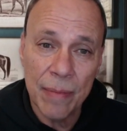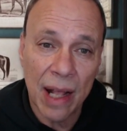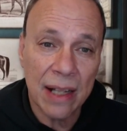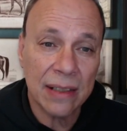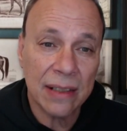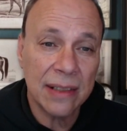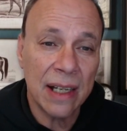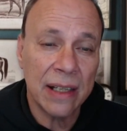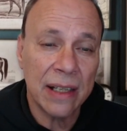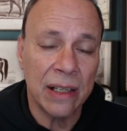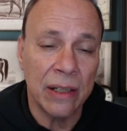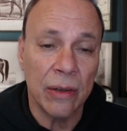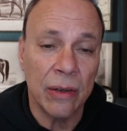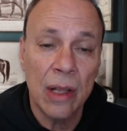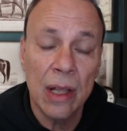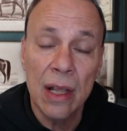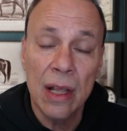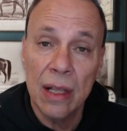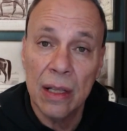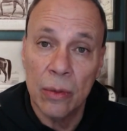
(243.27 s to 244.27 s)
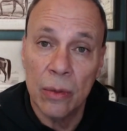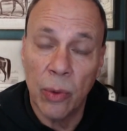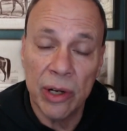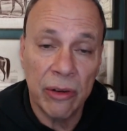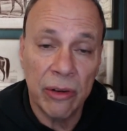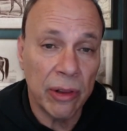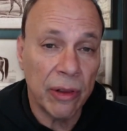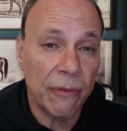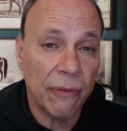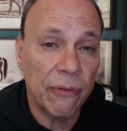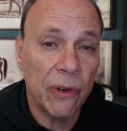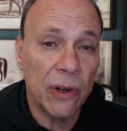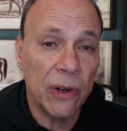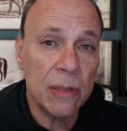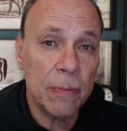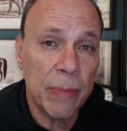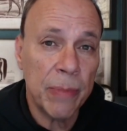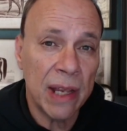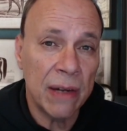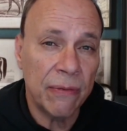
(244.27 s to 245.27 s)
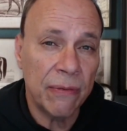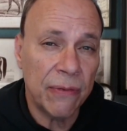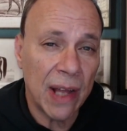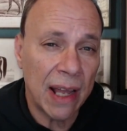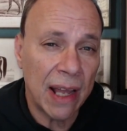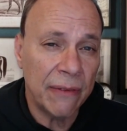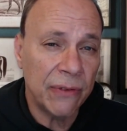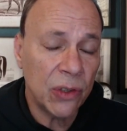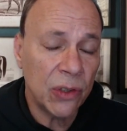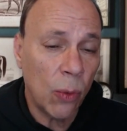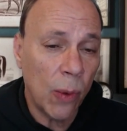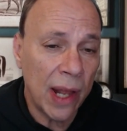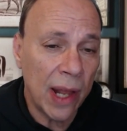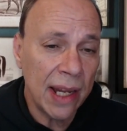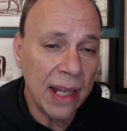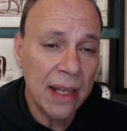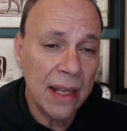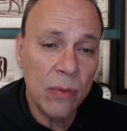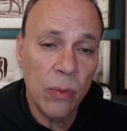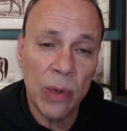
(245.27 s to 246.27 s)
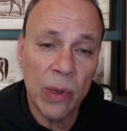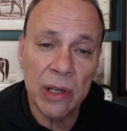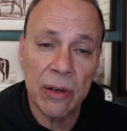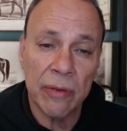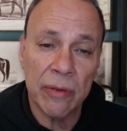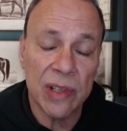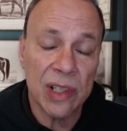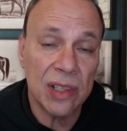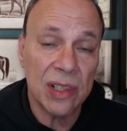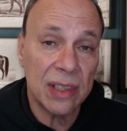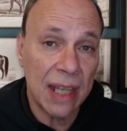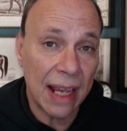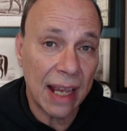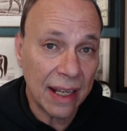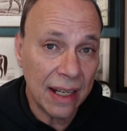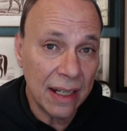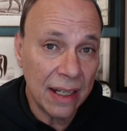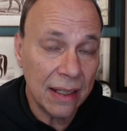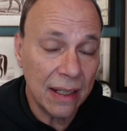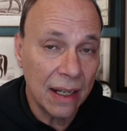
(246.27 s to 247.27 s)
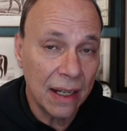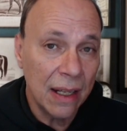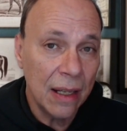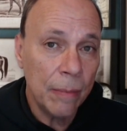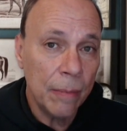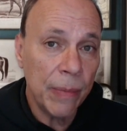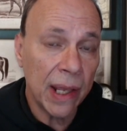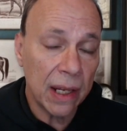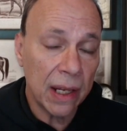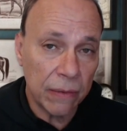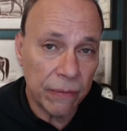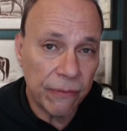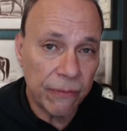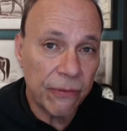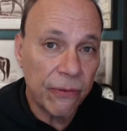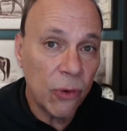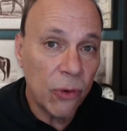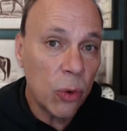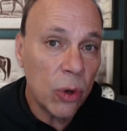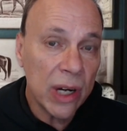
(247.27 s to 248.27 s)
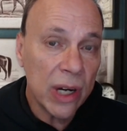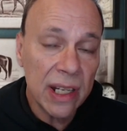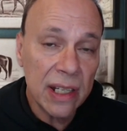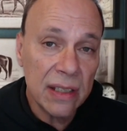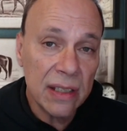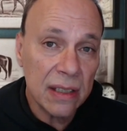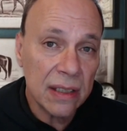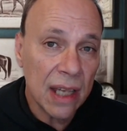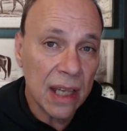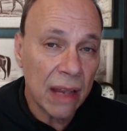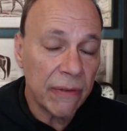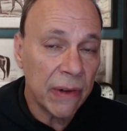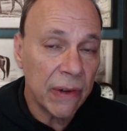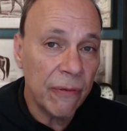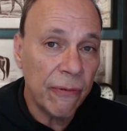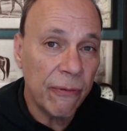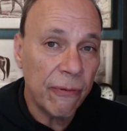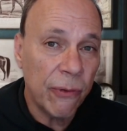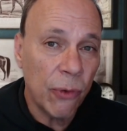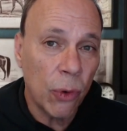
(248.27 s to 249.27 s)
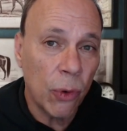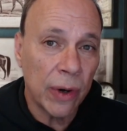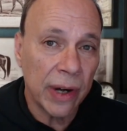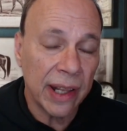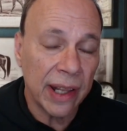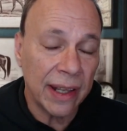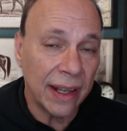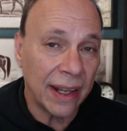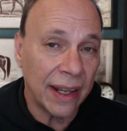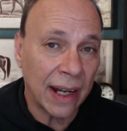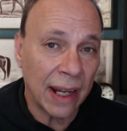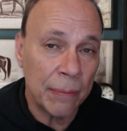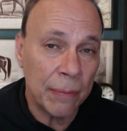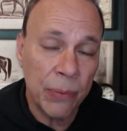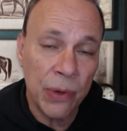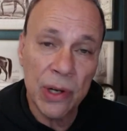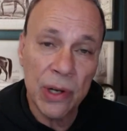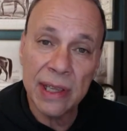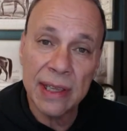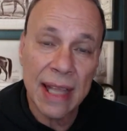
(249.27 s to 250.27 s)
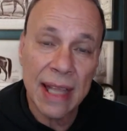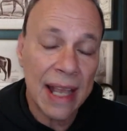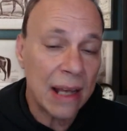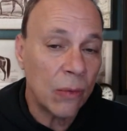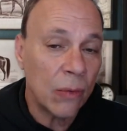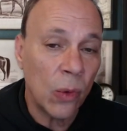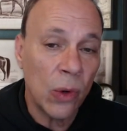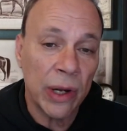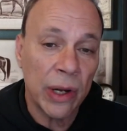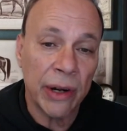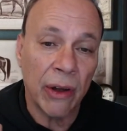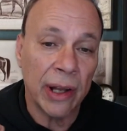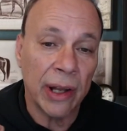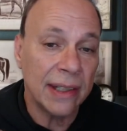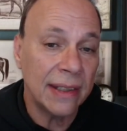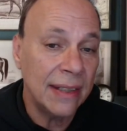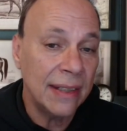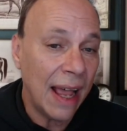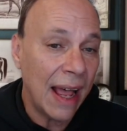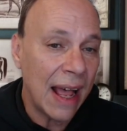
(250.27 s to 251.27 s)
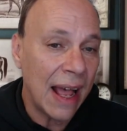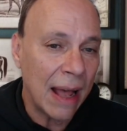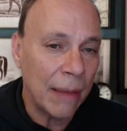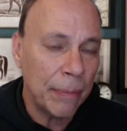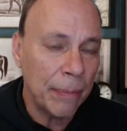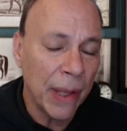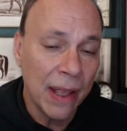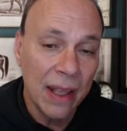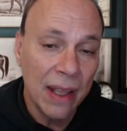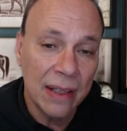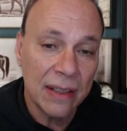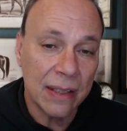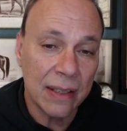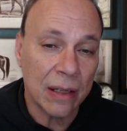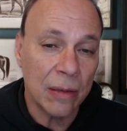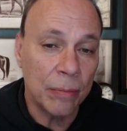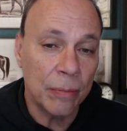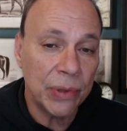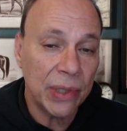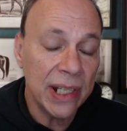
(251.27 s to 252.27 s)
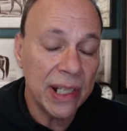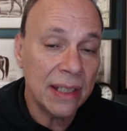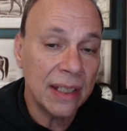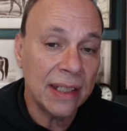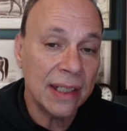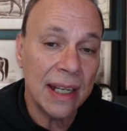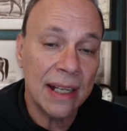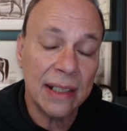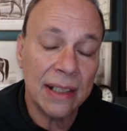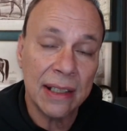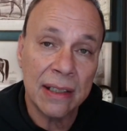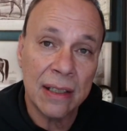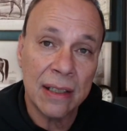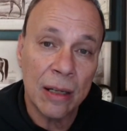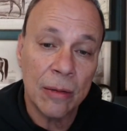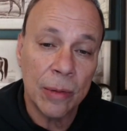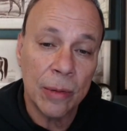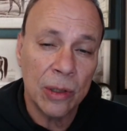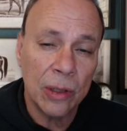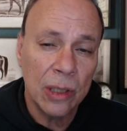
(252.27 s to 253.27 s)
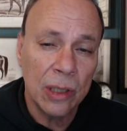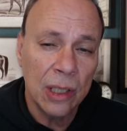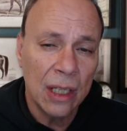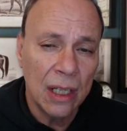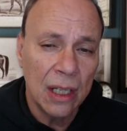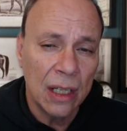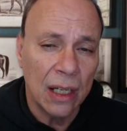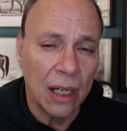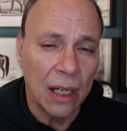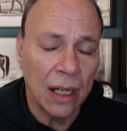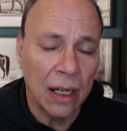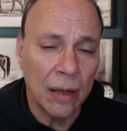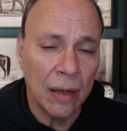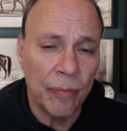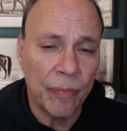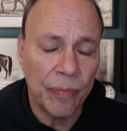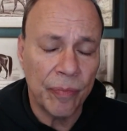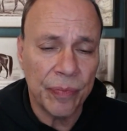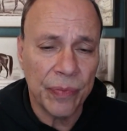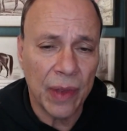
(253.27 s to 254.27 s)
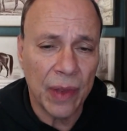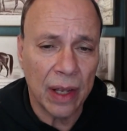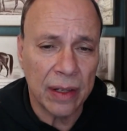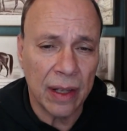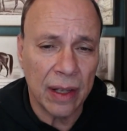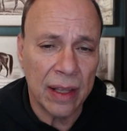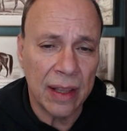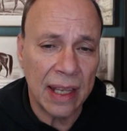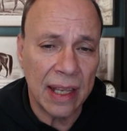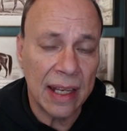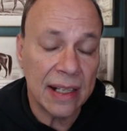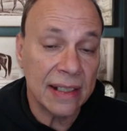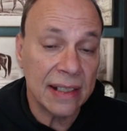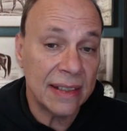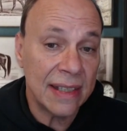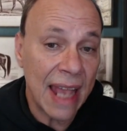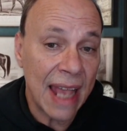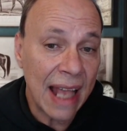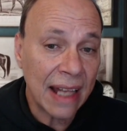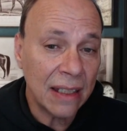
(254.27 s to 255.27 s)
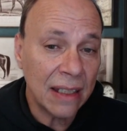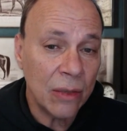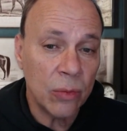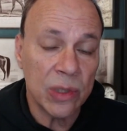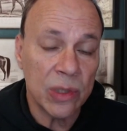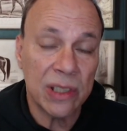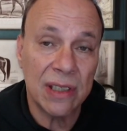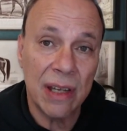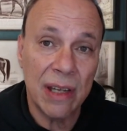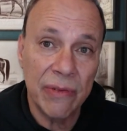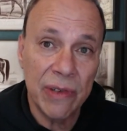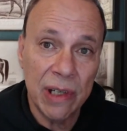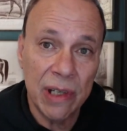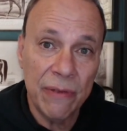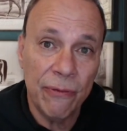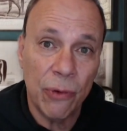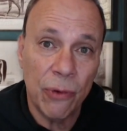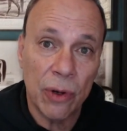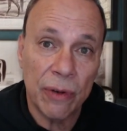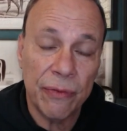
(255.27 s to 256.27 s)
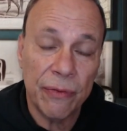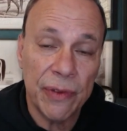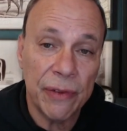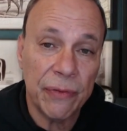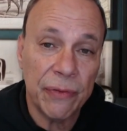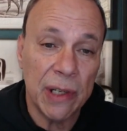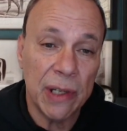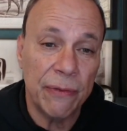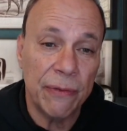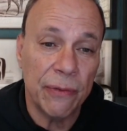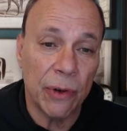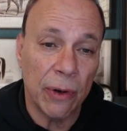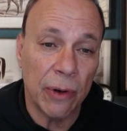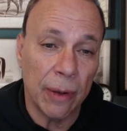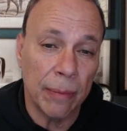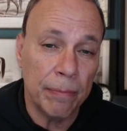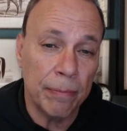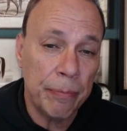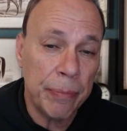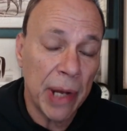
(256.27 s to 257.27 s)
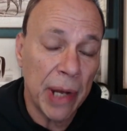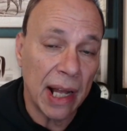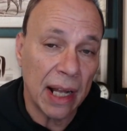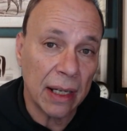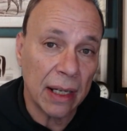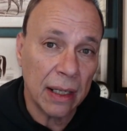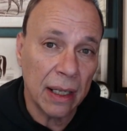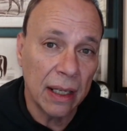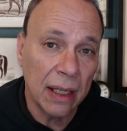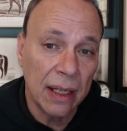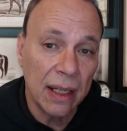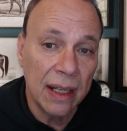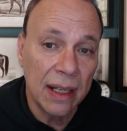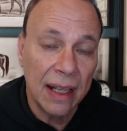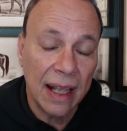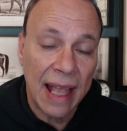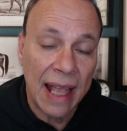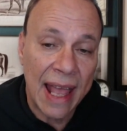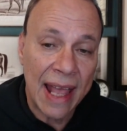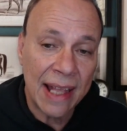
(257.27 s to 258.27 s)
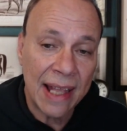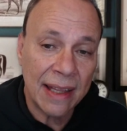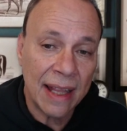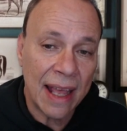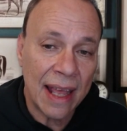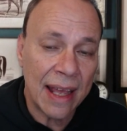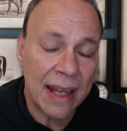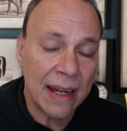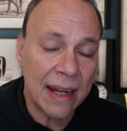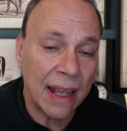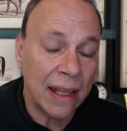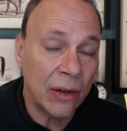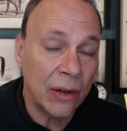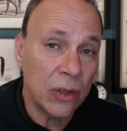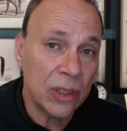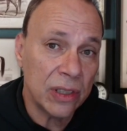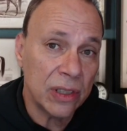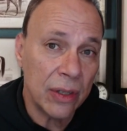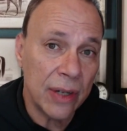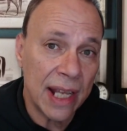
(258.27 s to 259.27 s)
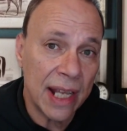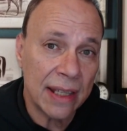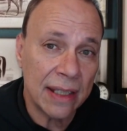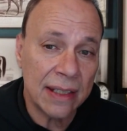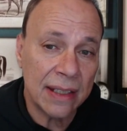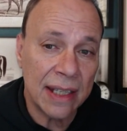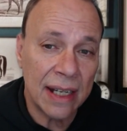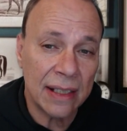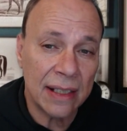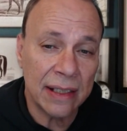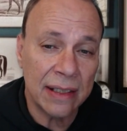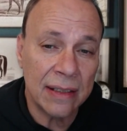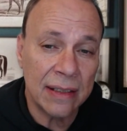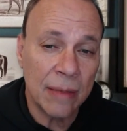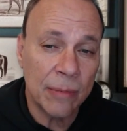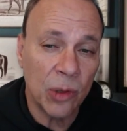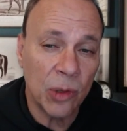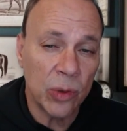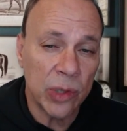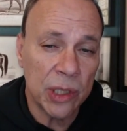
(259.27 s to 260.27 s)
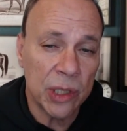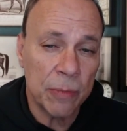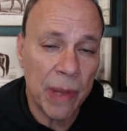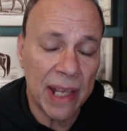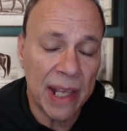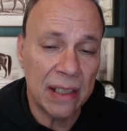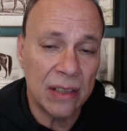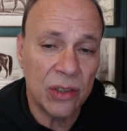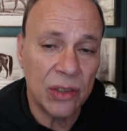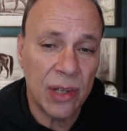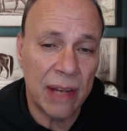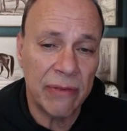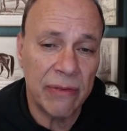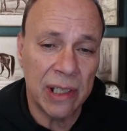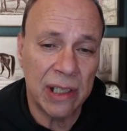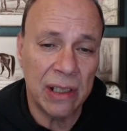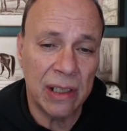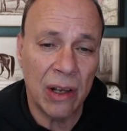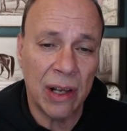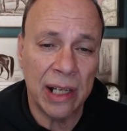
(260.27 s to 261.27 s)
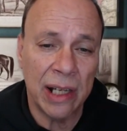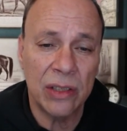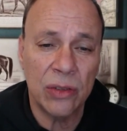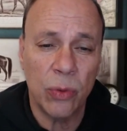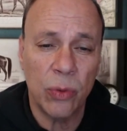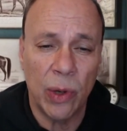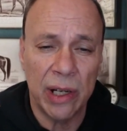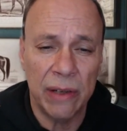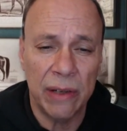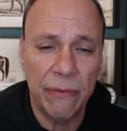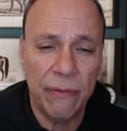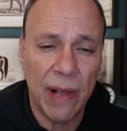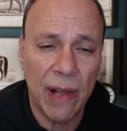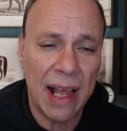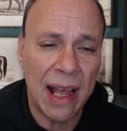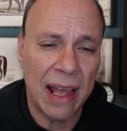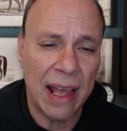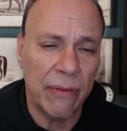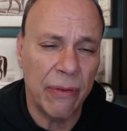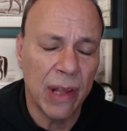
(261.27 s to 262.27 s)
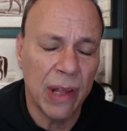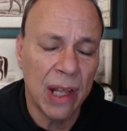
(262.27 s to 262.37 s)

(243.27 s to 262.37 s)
I'll tell you. Winner of the first paid $520. Winner of the second paid $47.40. And I put that one on top to complete the daily double. The exacta was $74.50 for $1. Had that, and also had the daily double, which paid $79.25.